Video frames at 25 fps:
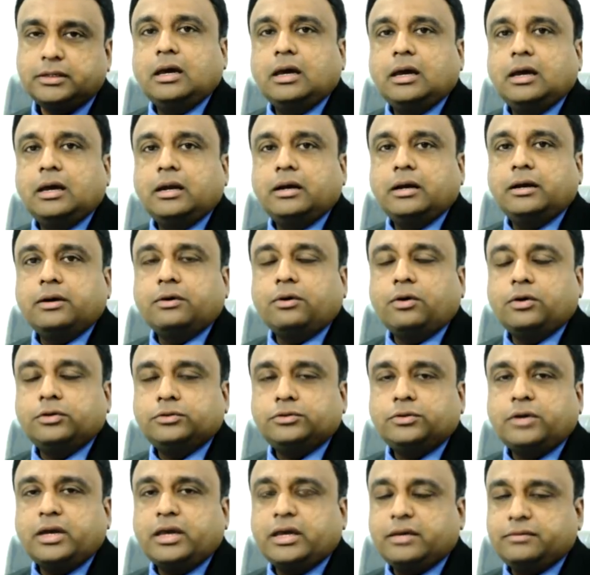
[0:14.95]
And
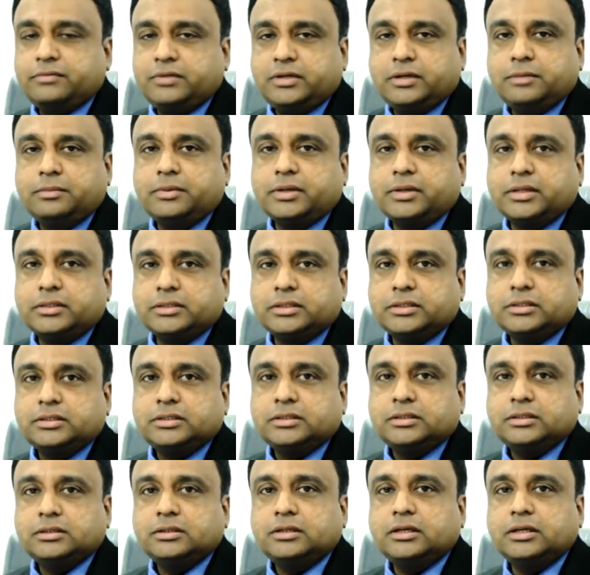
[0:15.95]
also I have three
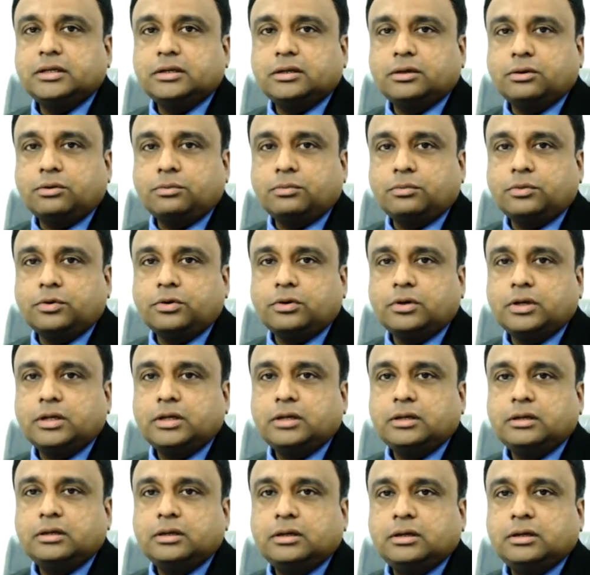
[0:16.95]
branches in Karmangala,